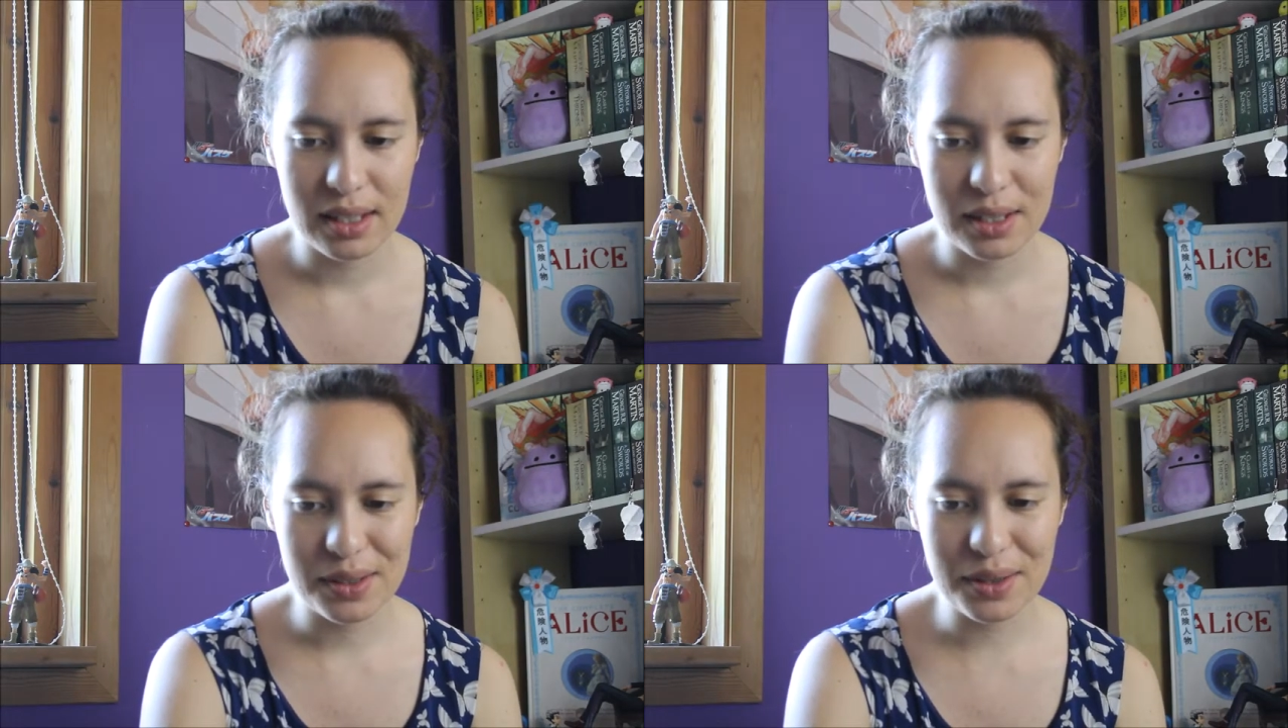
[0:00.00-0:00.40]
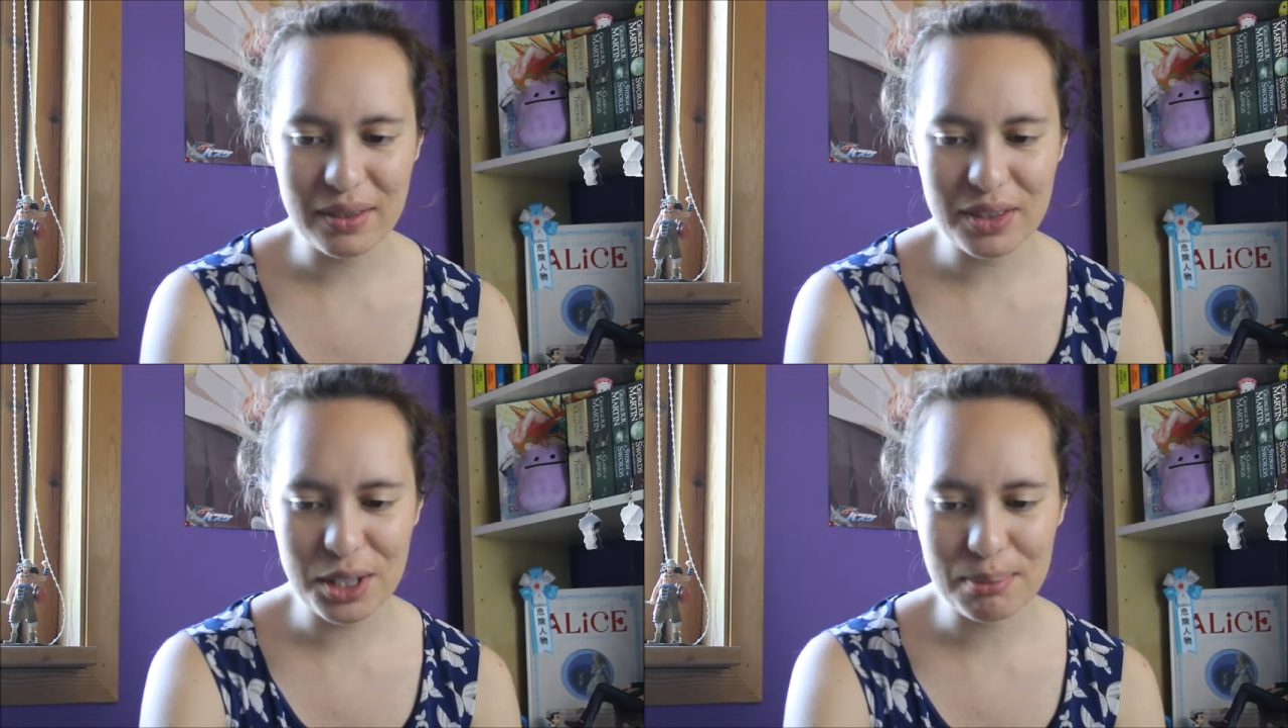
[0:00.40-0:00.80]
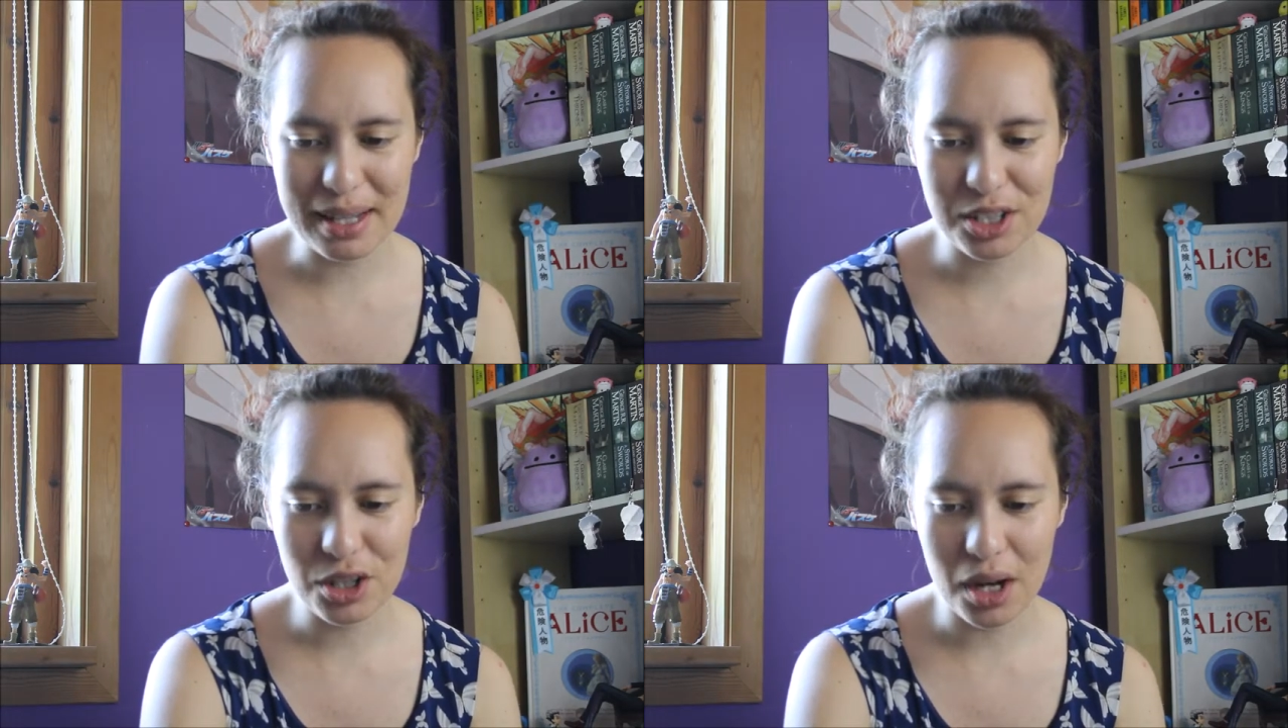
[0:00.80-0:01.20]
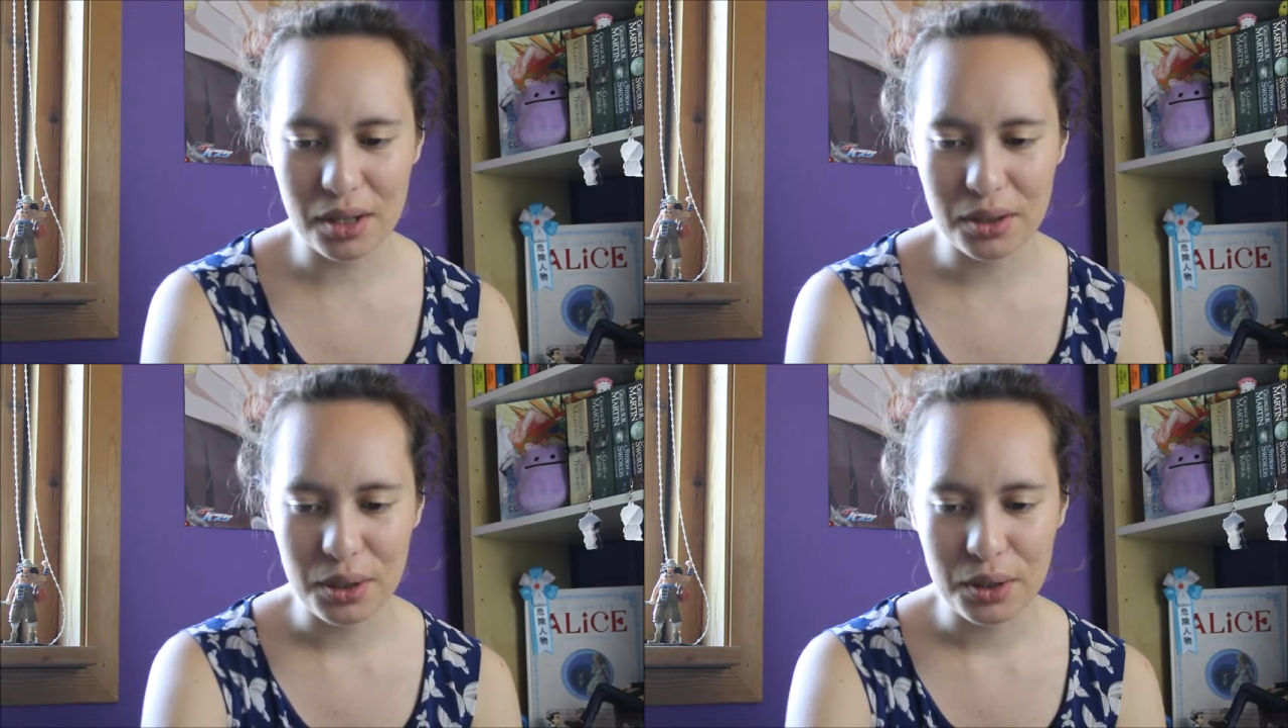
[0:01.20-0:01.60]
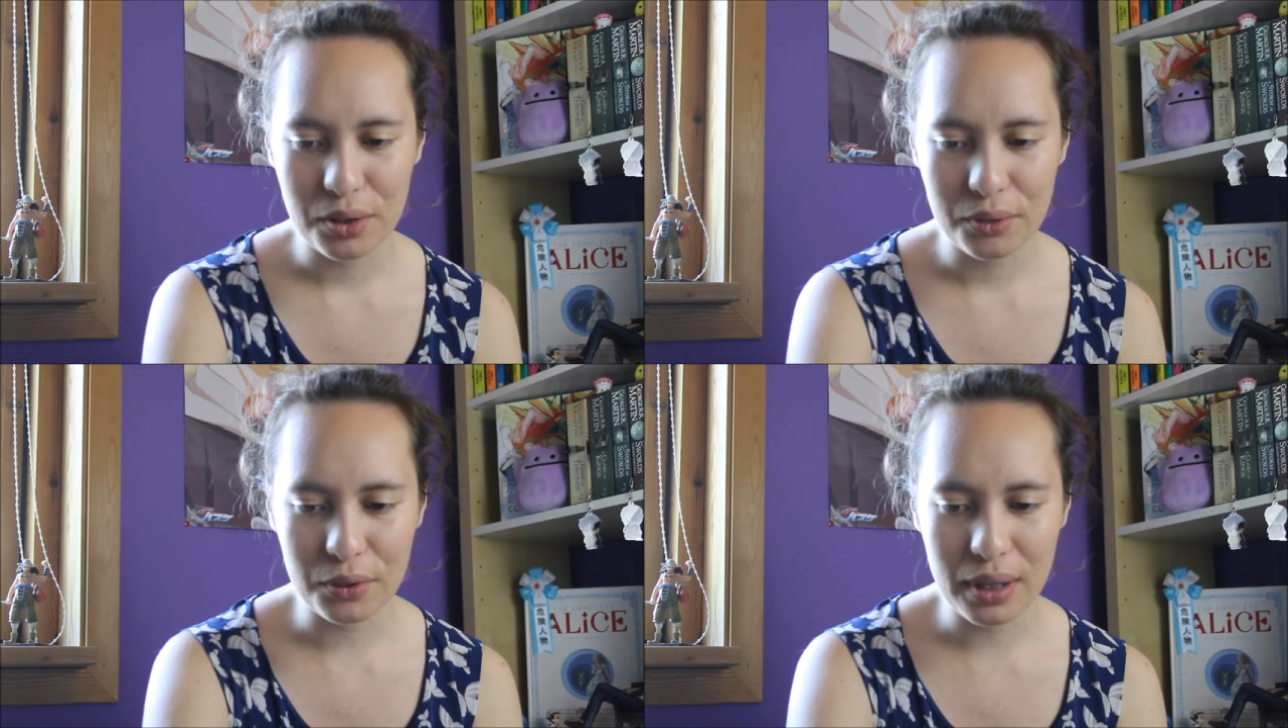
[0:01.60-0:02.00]
So give us your best shot.
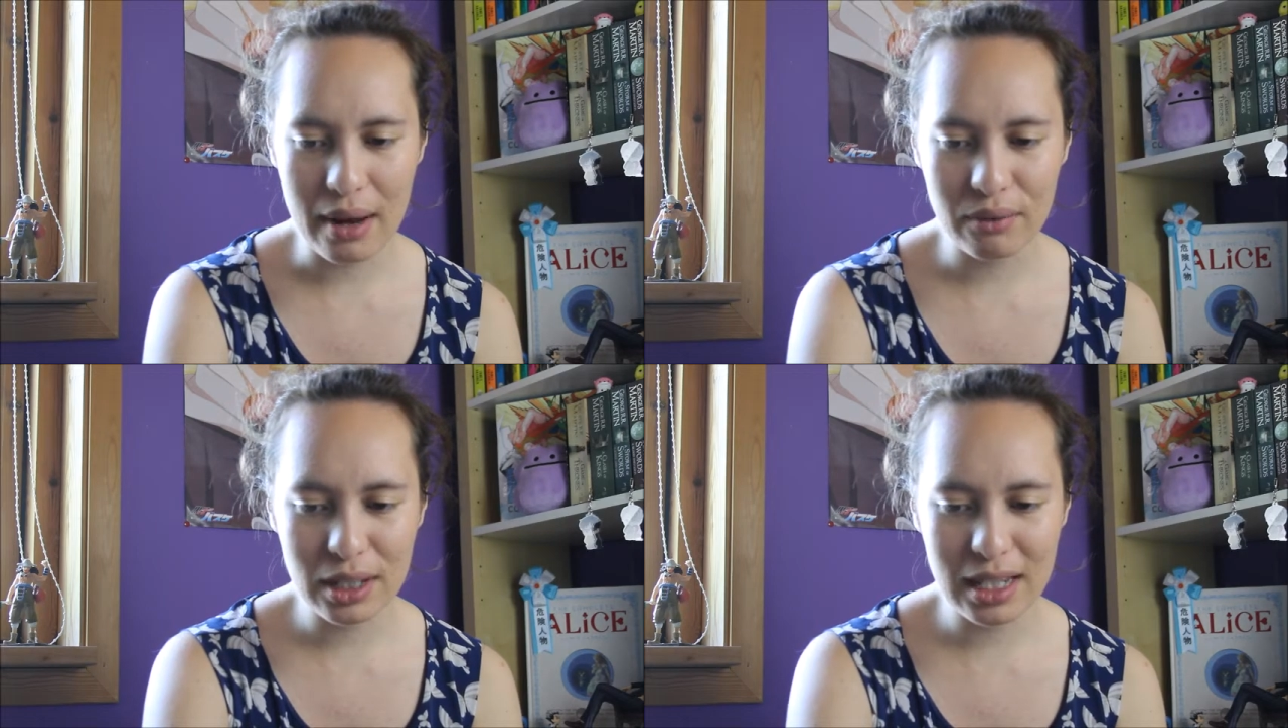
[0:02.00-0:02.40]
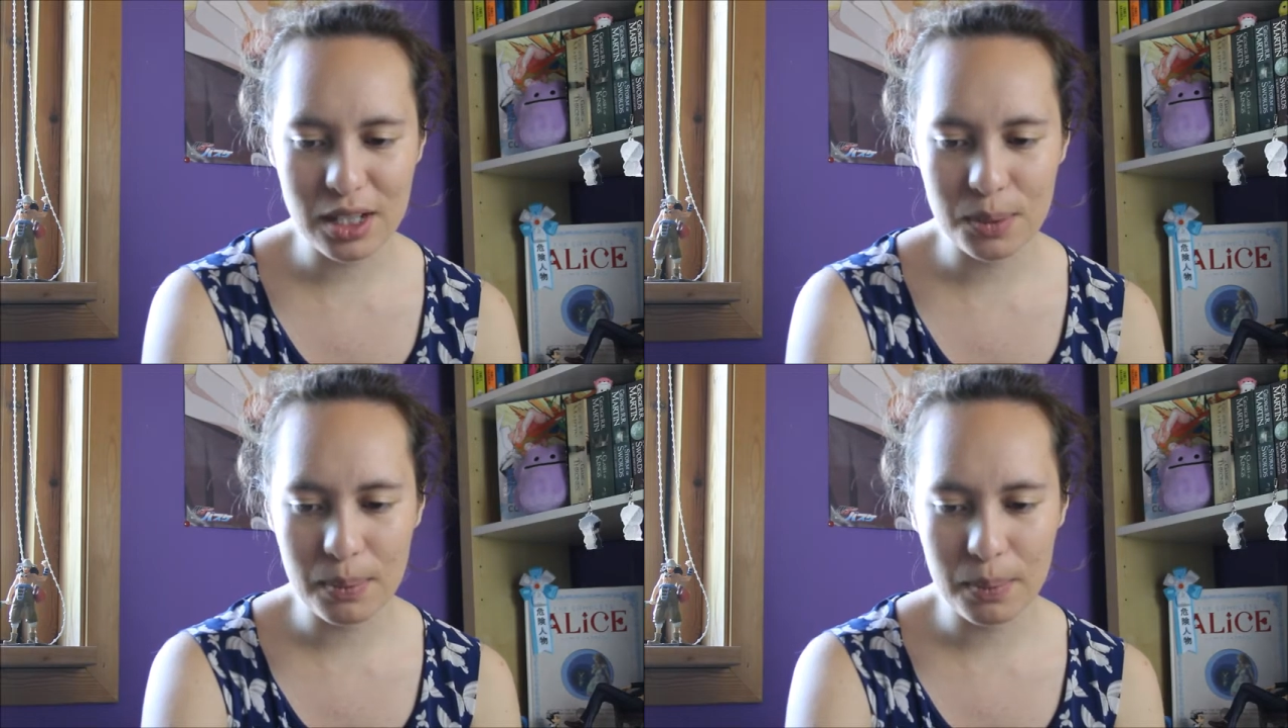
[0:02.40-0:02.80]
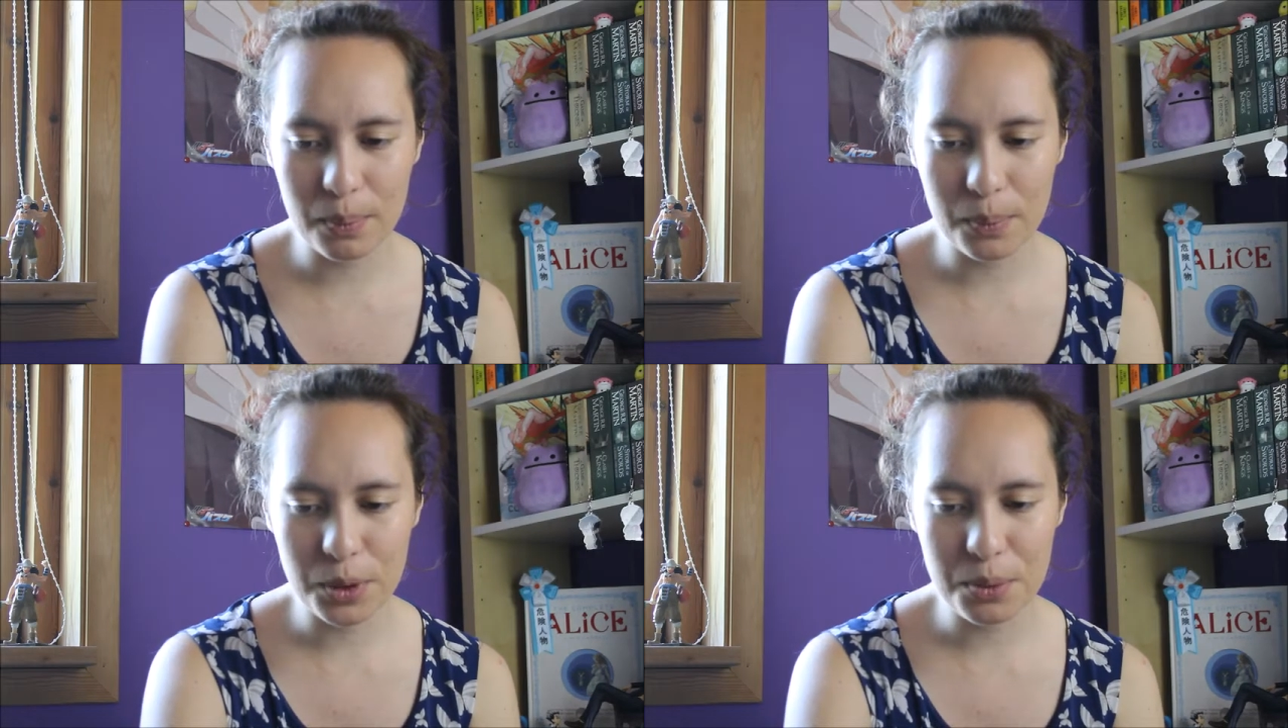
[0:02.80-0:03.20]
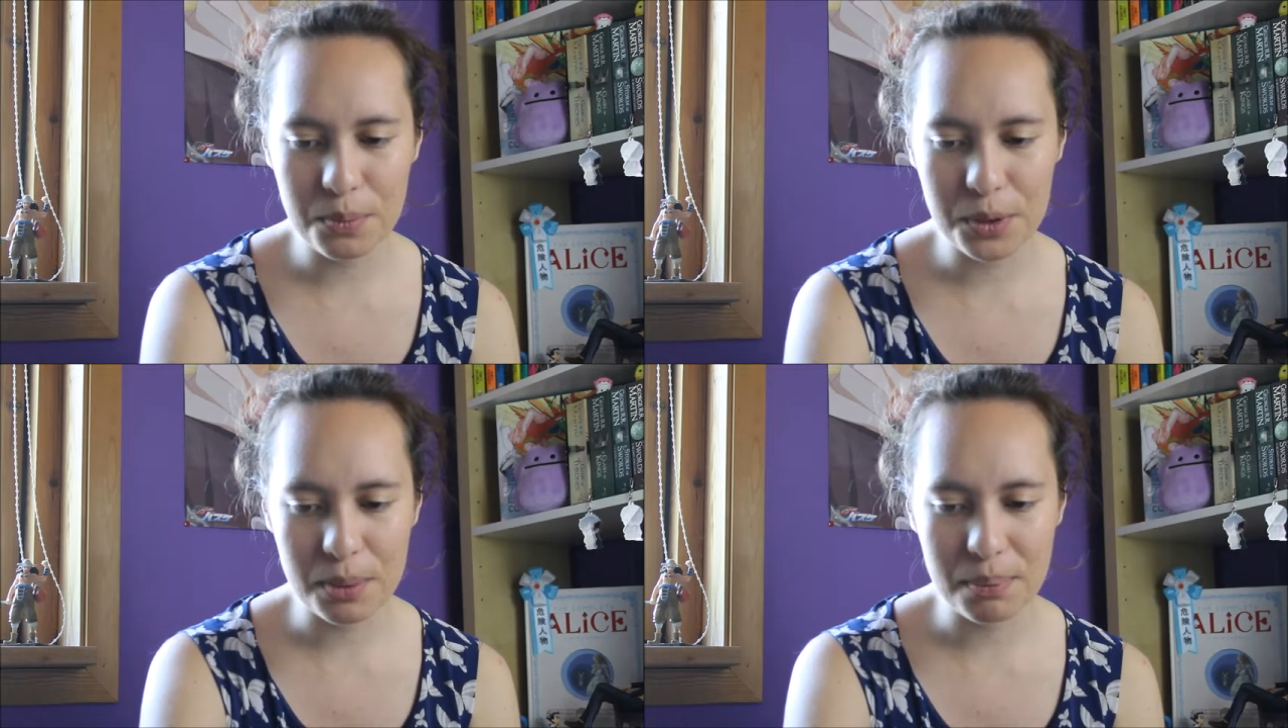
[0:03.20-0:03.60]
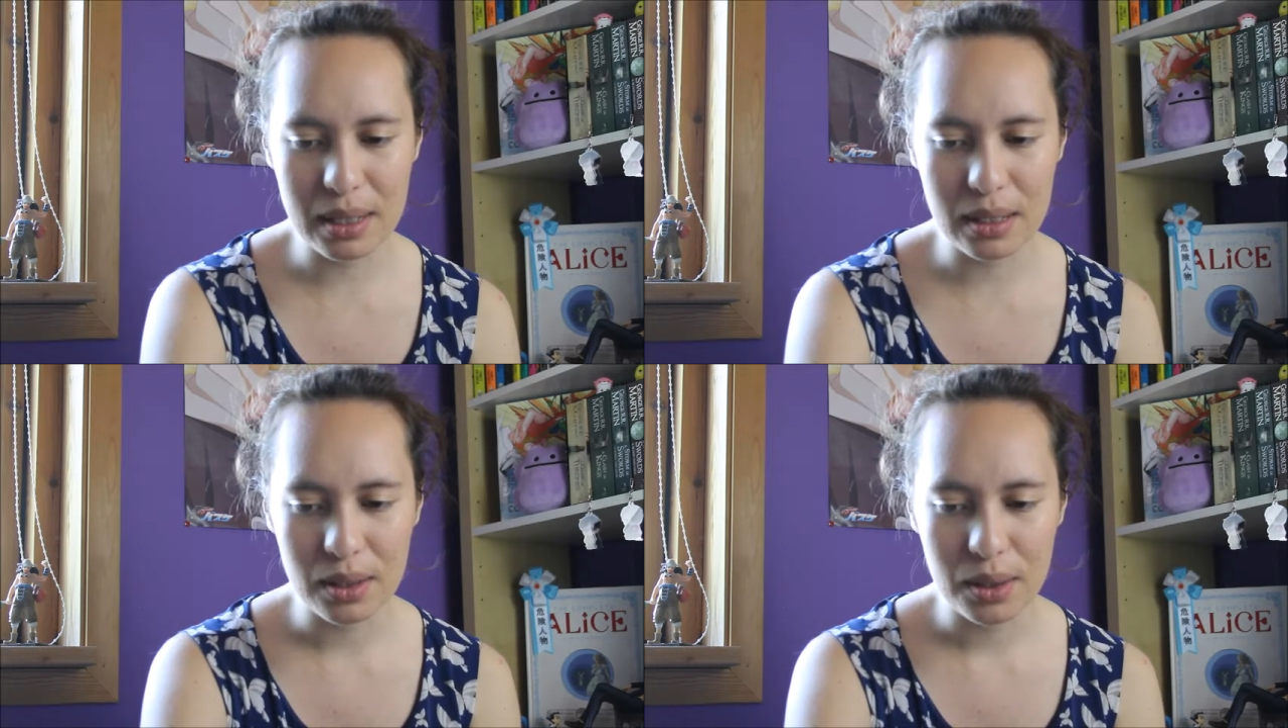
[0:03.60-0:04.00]
For every dish you submit,